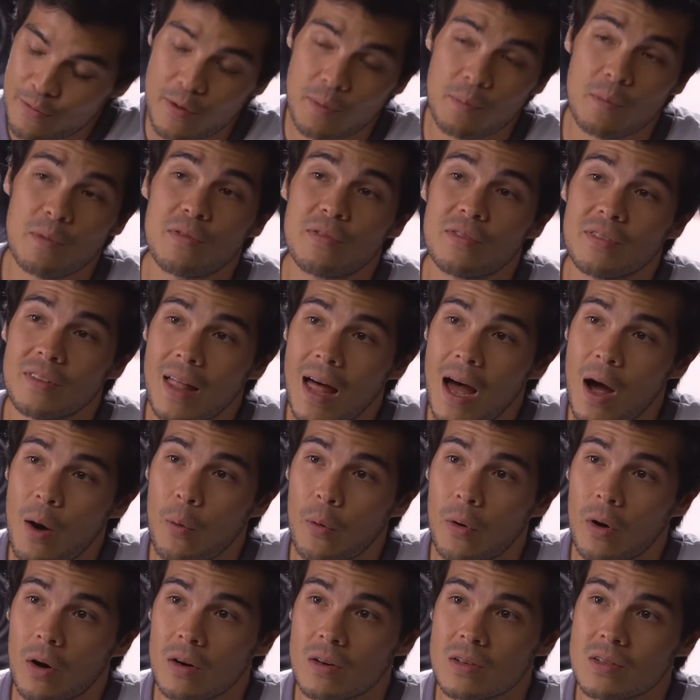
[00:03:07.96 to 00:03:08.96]
from a
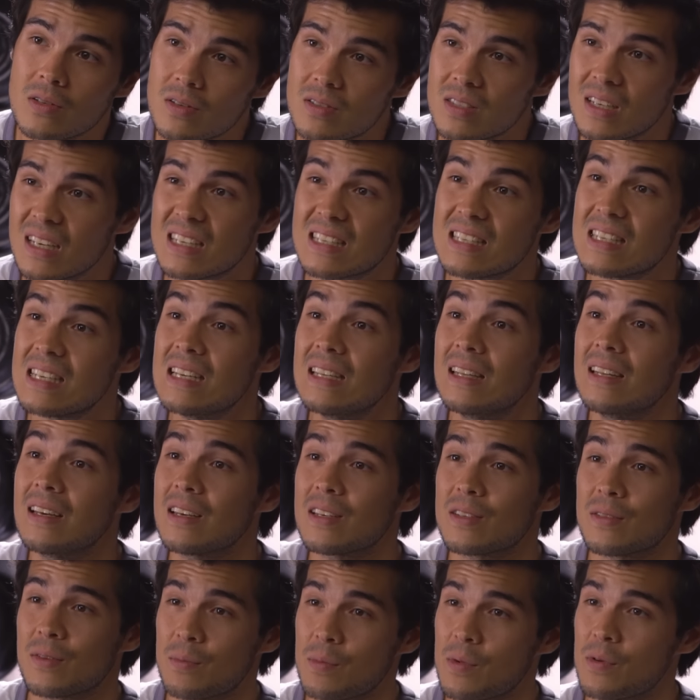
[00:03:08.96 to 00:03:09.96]
flower, so it's like
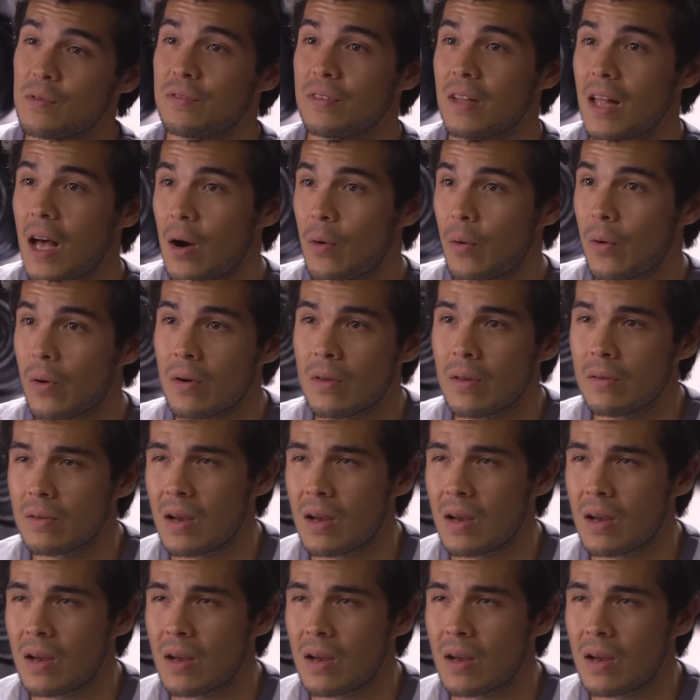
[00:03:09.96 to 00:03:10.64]
seedlings from a flower.